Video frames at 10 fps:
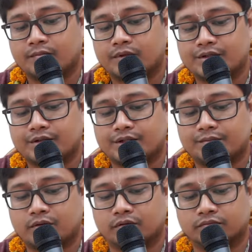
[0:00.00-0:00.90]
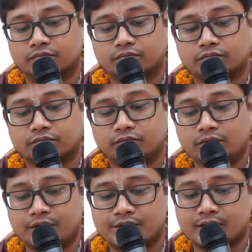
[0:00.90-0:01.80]
Please respond.
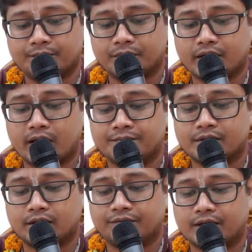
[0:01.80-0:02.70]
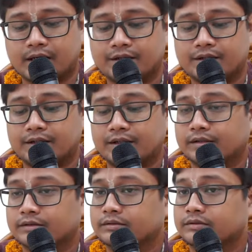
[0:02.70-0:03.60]
Sometimes a living
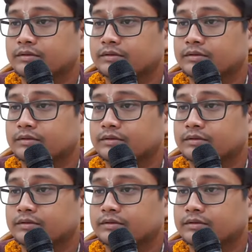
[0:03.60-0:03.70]
entity